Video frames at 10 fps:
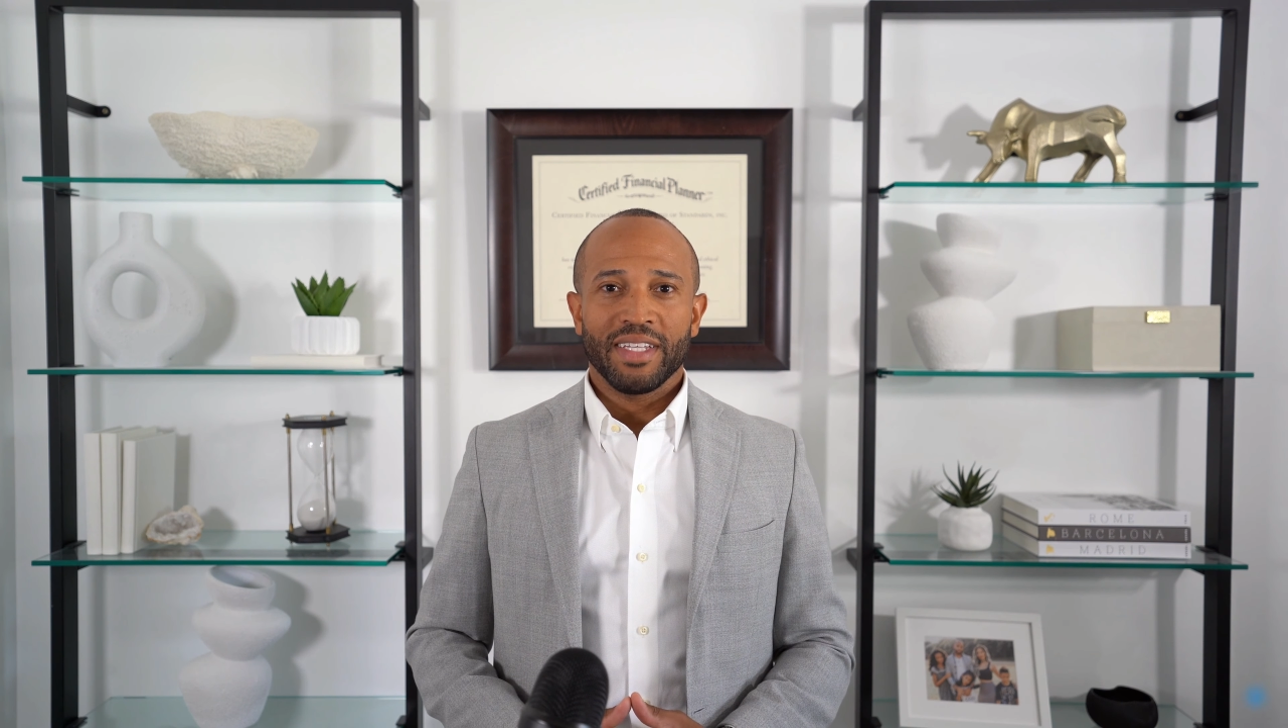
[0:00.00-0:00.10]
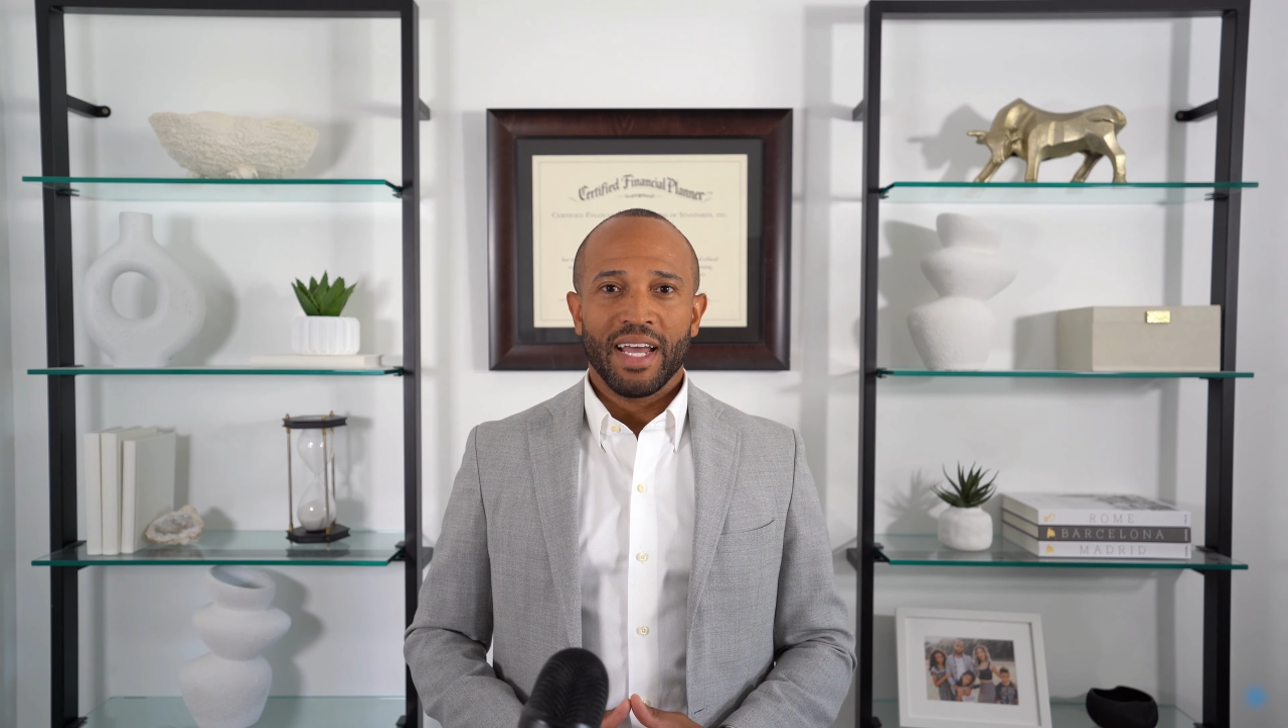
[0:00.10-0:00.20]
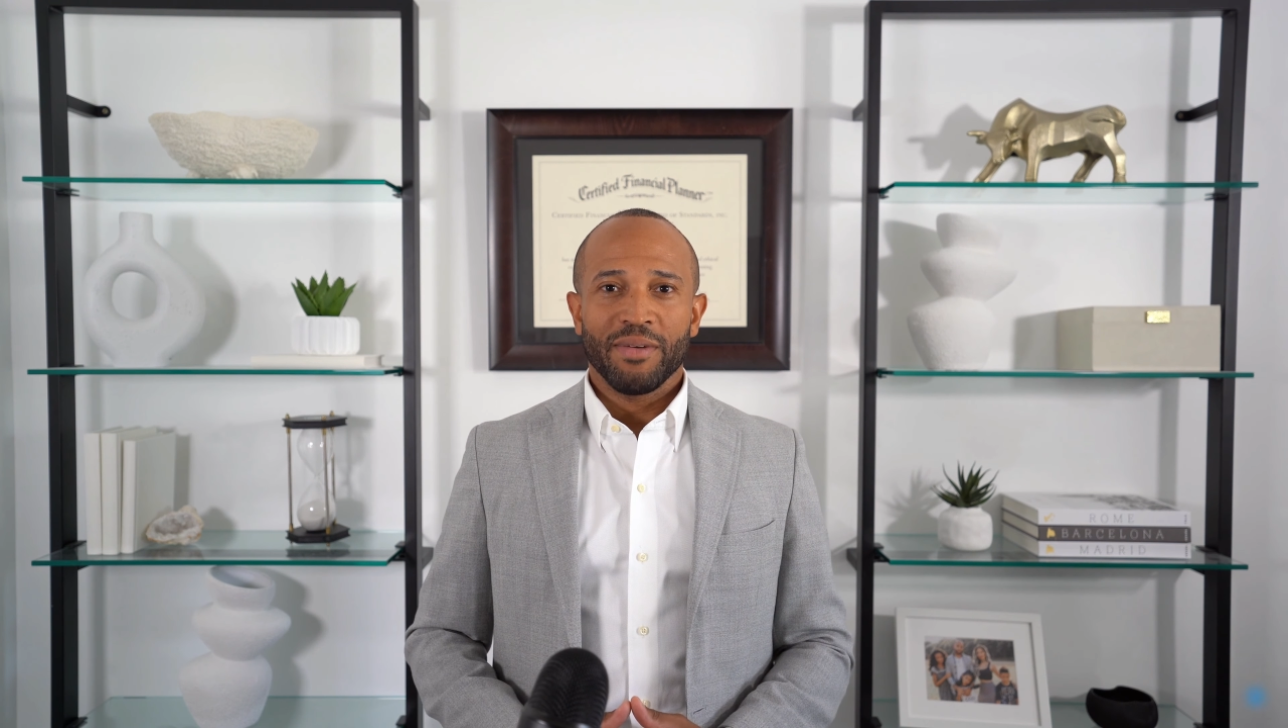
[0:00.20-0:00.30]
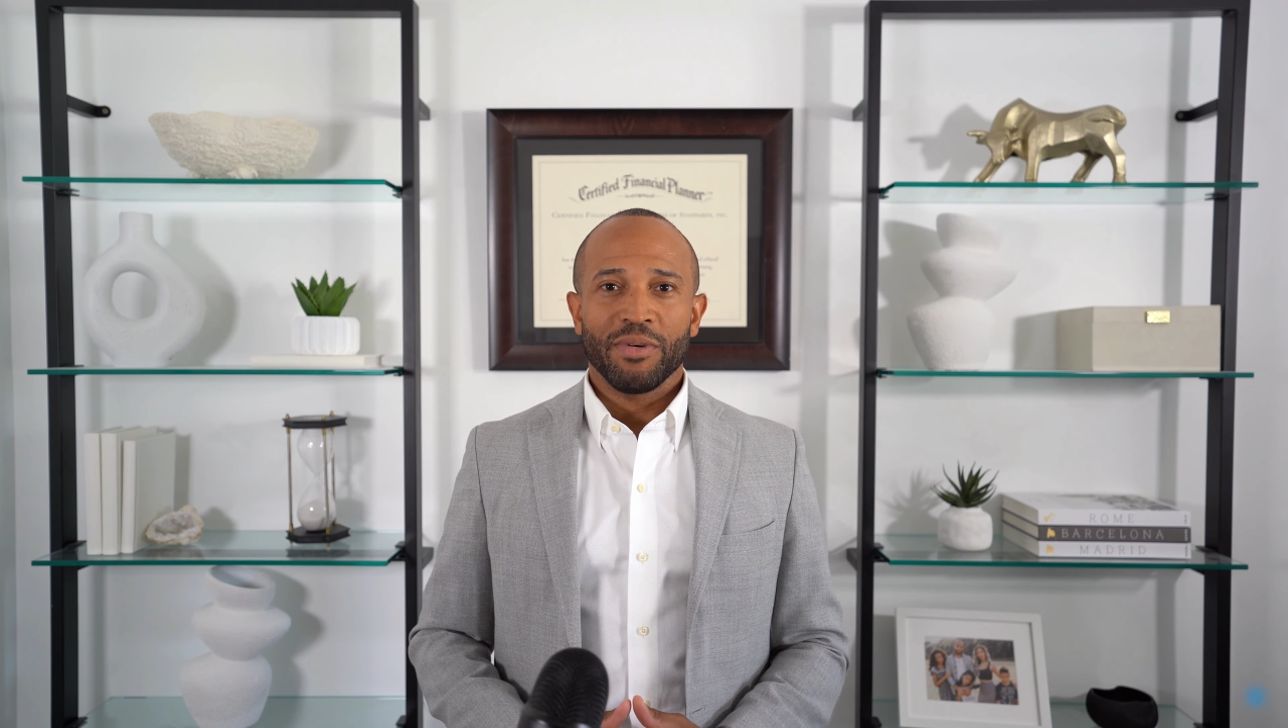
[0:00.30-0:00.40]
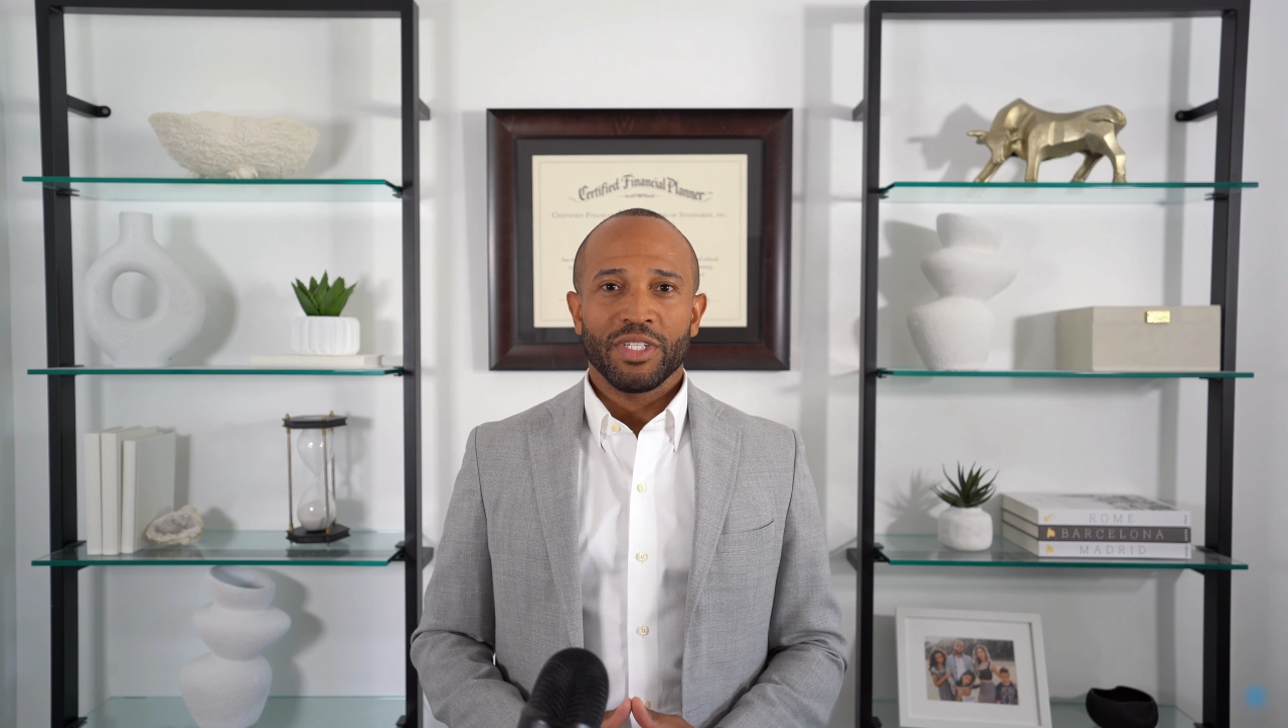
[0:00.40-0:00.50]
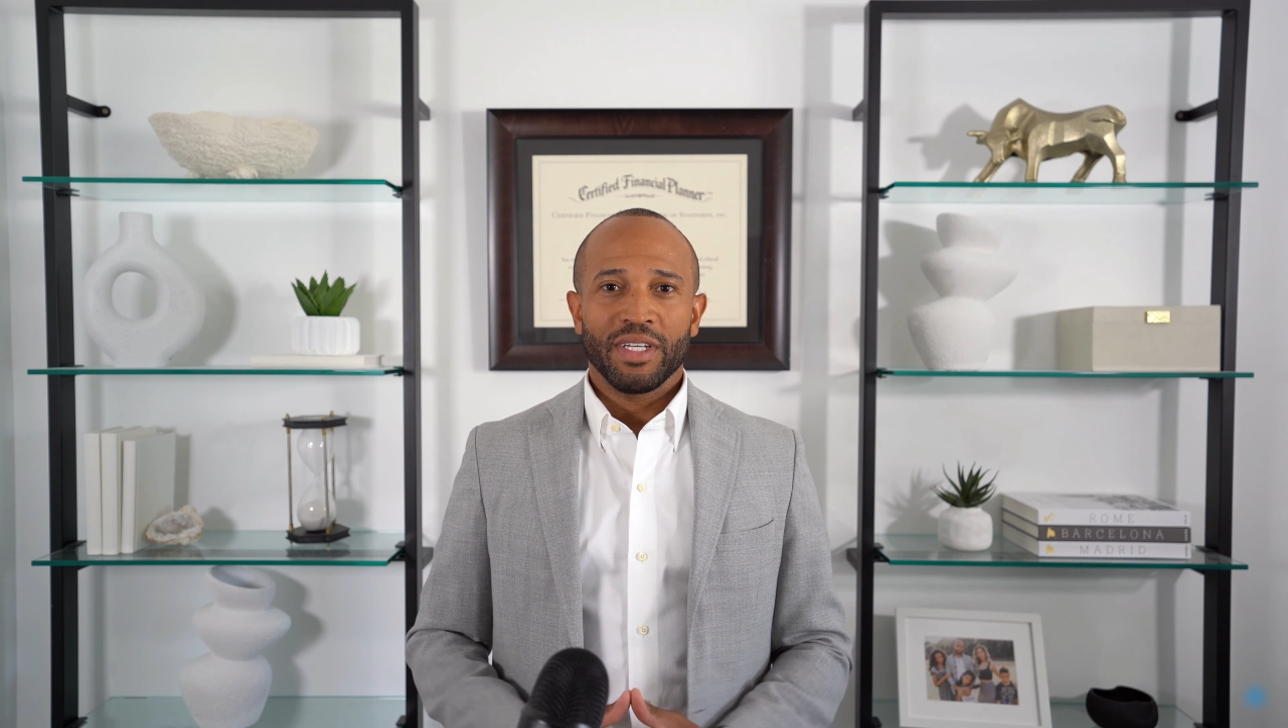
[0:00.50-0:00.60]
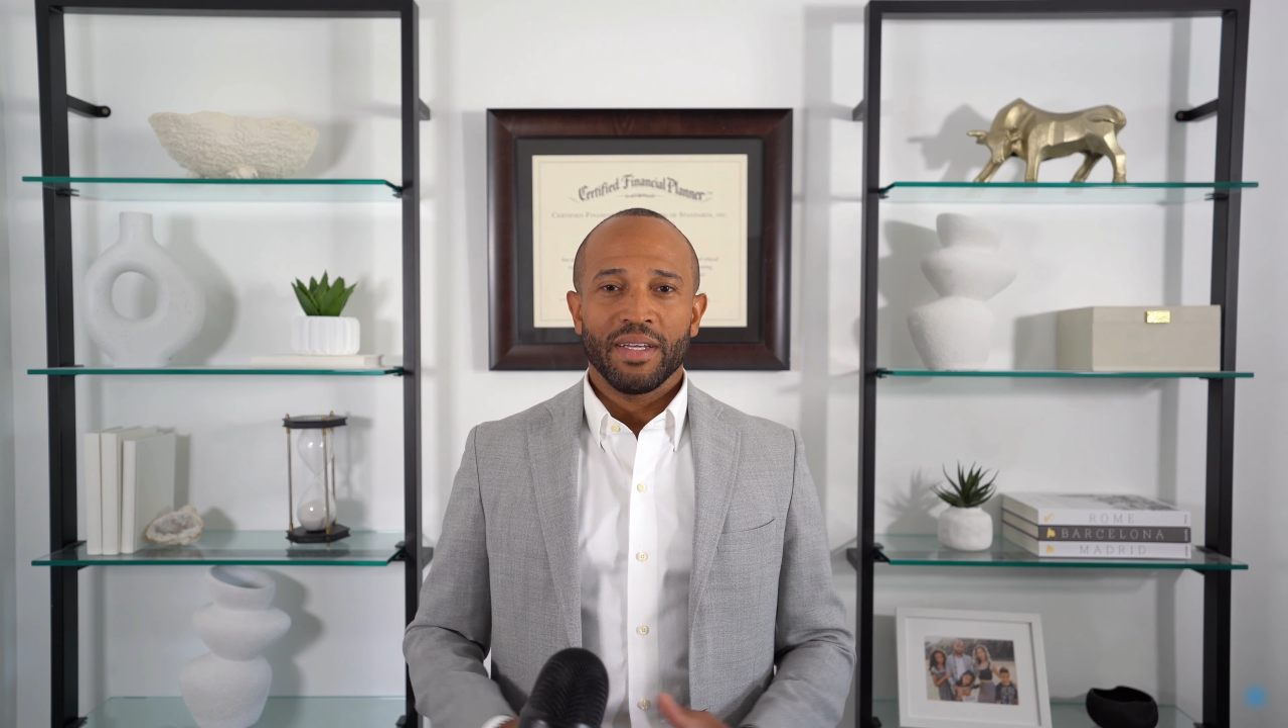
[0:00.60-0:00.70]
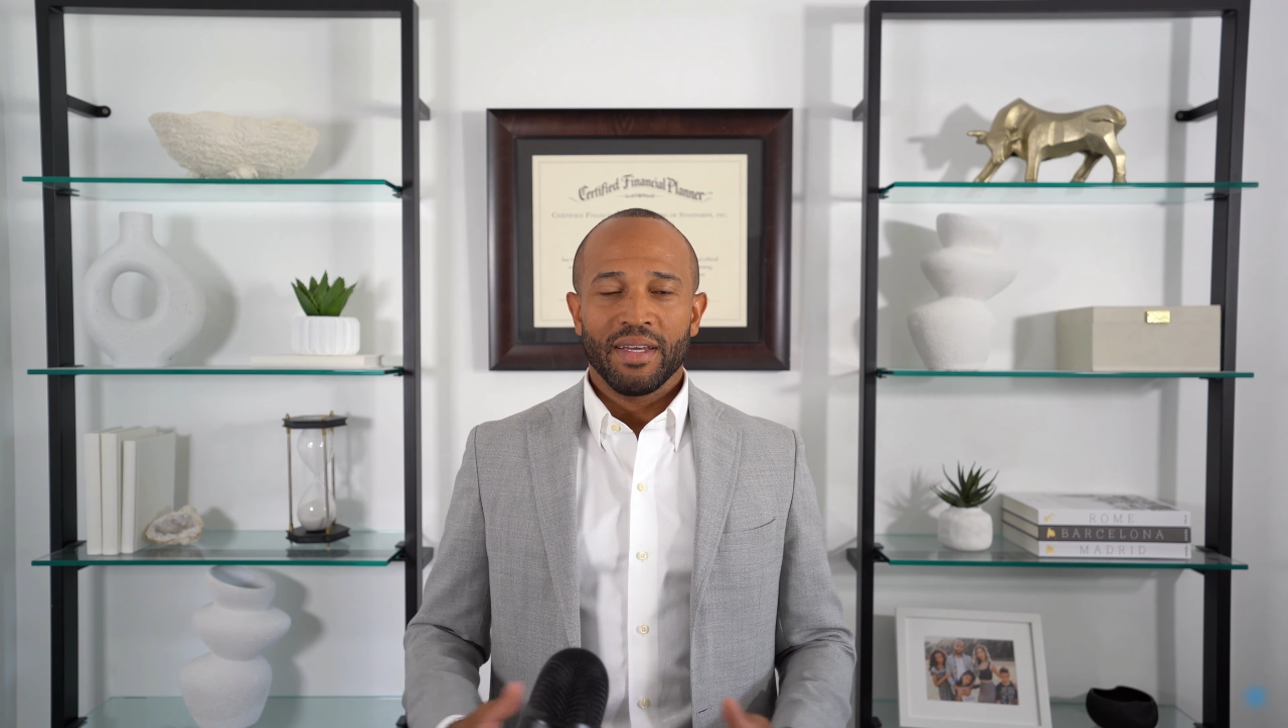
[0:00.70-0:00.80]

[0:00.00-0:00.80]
averaging